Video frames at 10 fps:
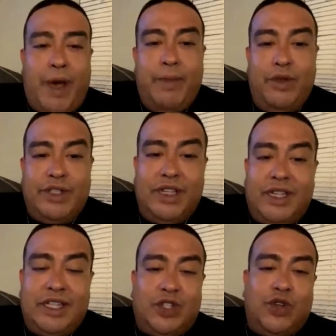my music
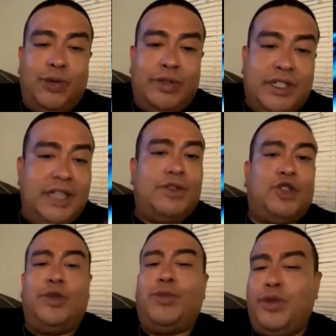
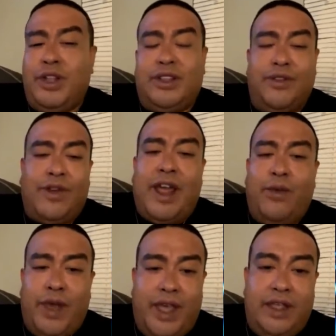distributed the
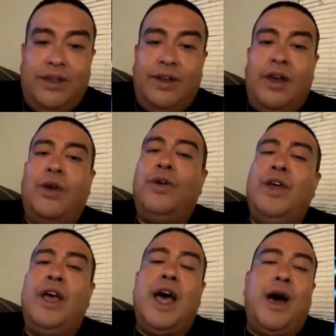right way. You know,
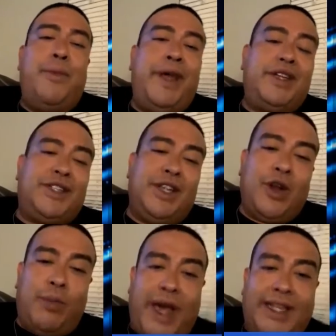I make sure
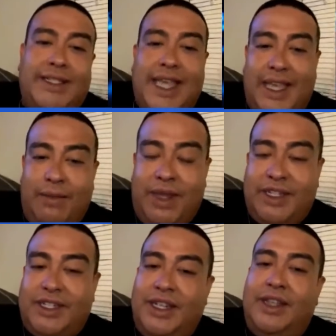nobody taking my
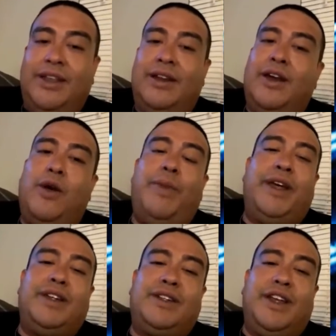shit. You know, I'm
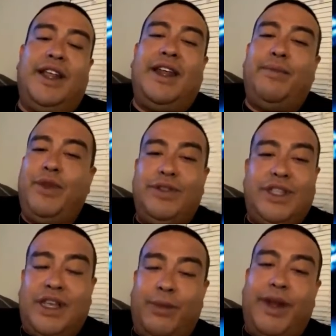making sure that the
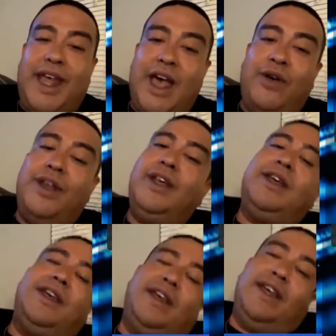music coming out,
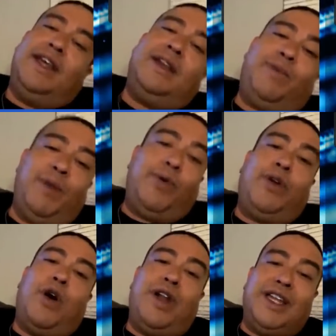people
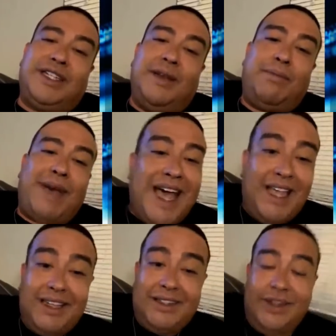know that shit
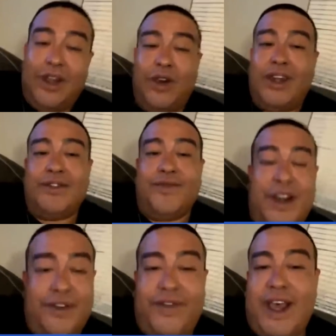mine. You know, and it's
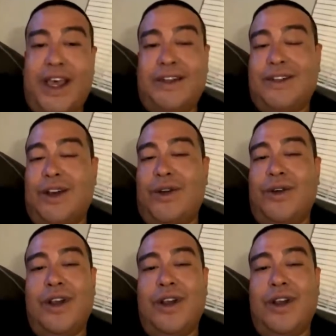verified. So